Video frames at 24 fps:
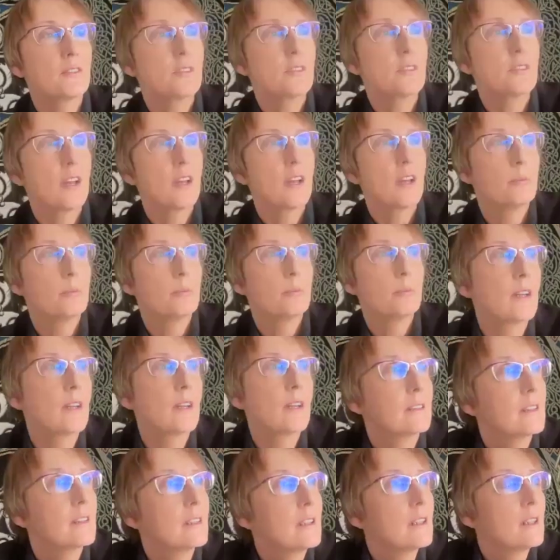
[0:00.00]
topic, like,
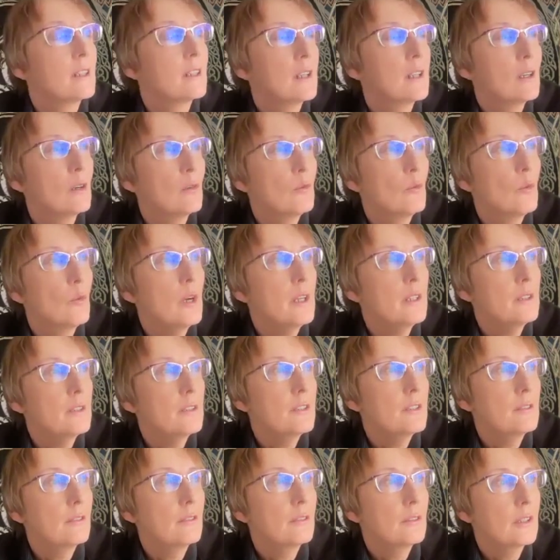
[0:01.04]
what do
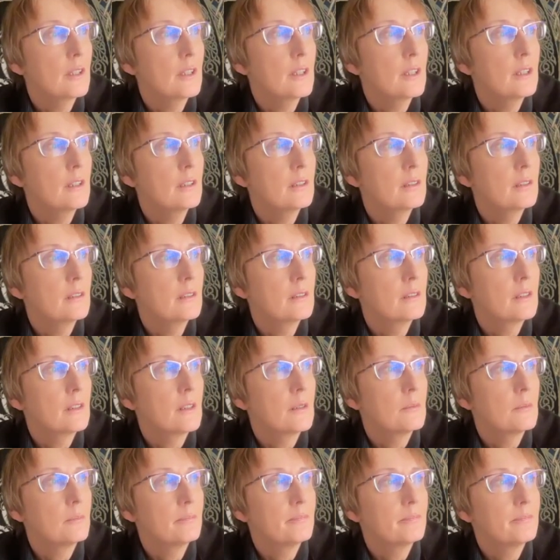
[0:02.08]
you think
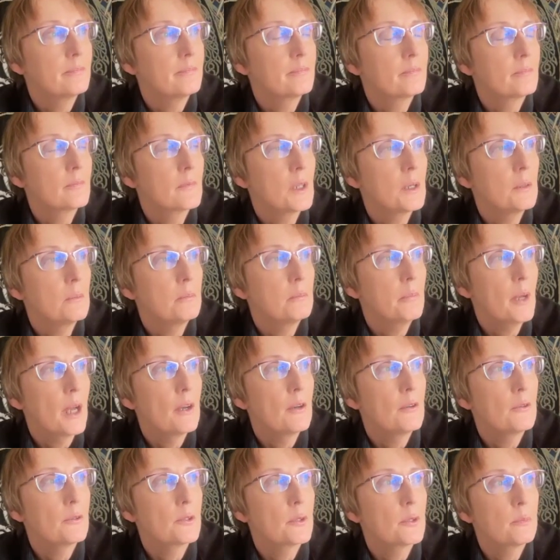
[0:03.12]
um,
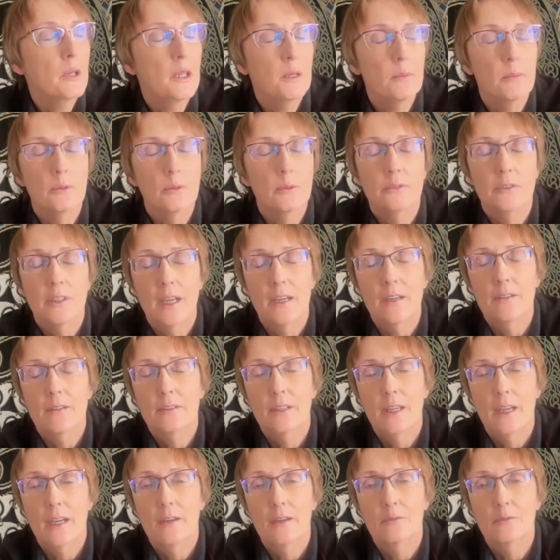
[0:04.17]
compels people down
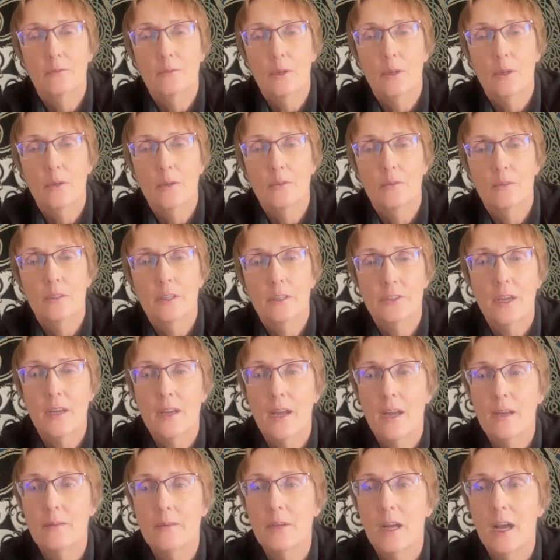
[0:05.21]
that road? Because
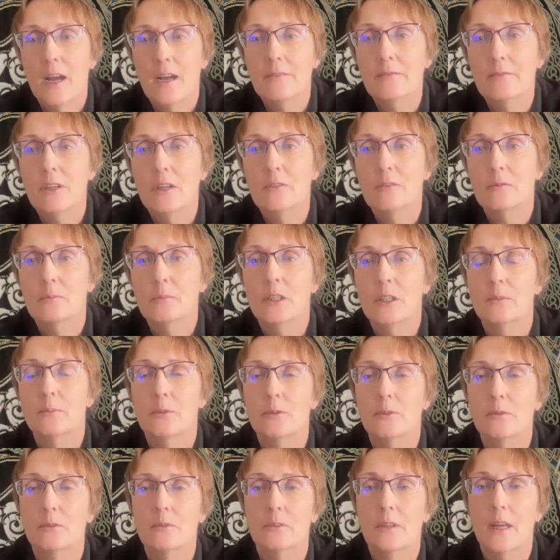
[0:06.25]
I'm I've known
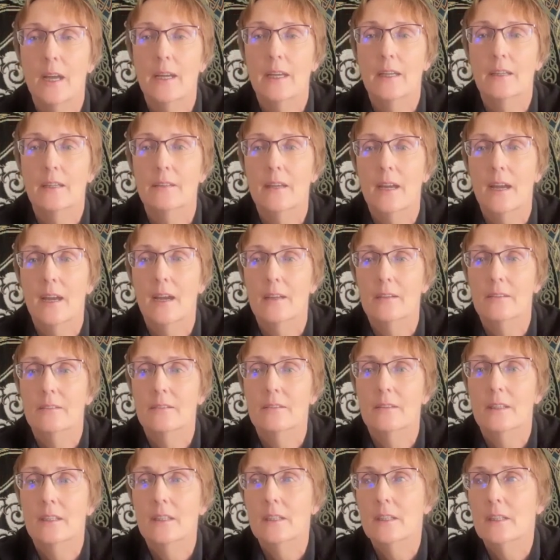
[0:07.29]
people like that.
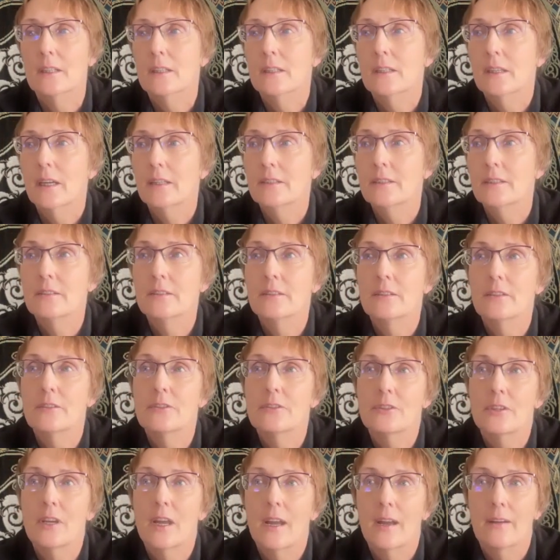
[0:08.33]
I didn't
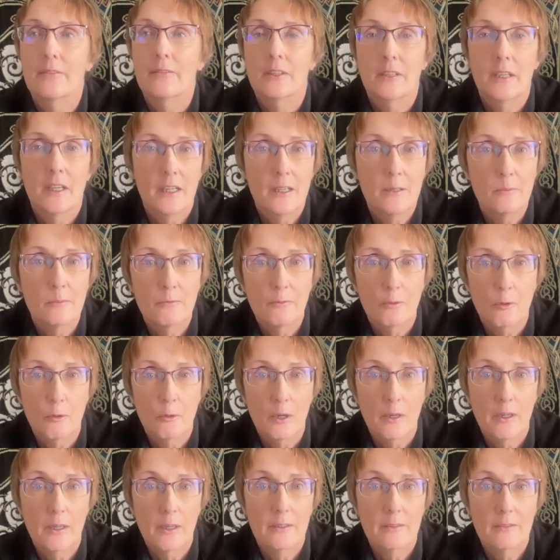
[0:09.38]
used to have a name
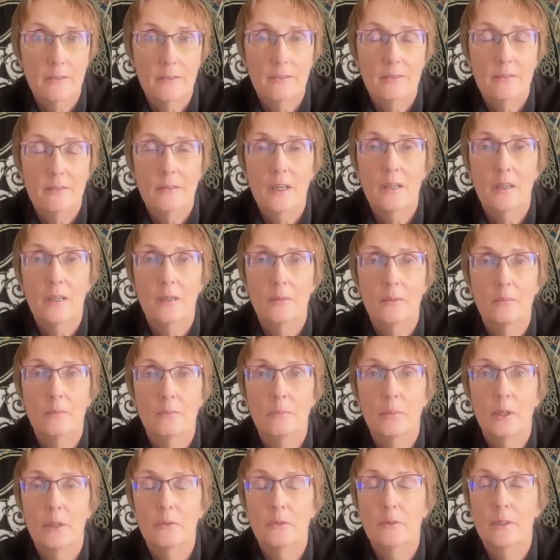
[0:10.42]
for it, um,
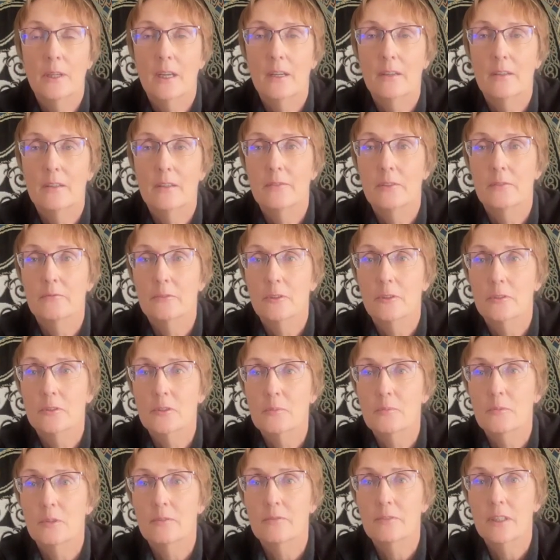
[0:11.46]
but when I even
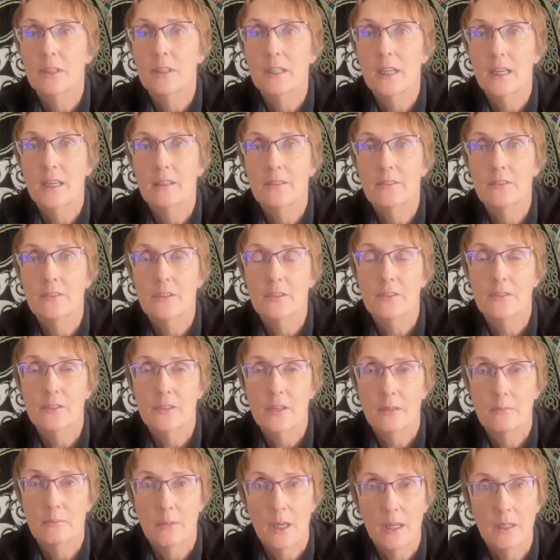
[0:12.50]
first moved to Kansas,
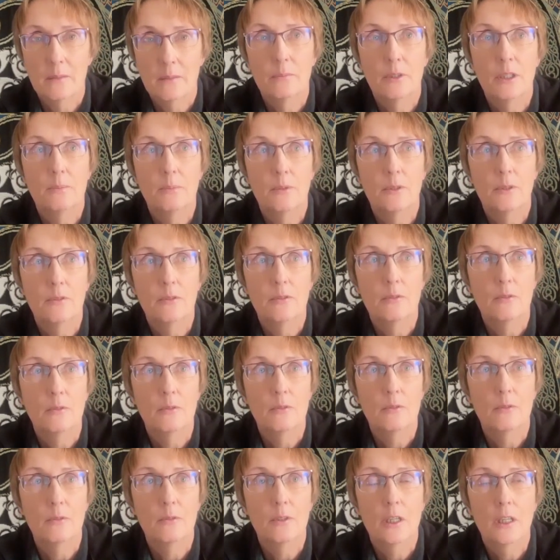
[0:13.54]
I met people
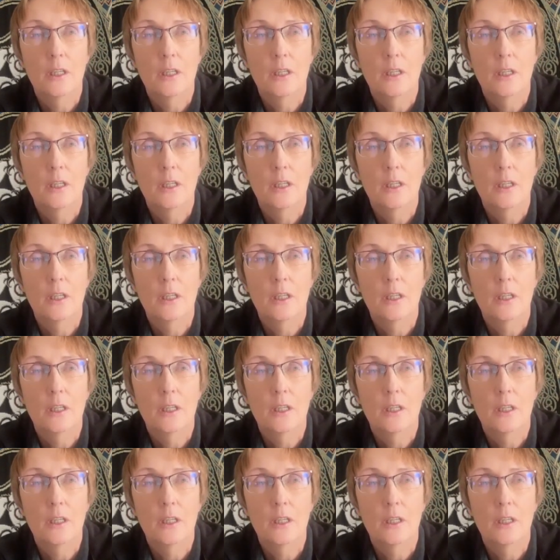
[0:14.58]
who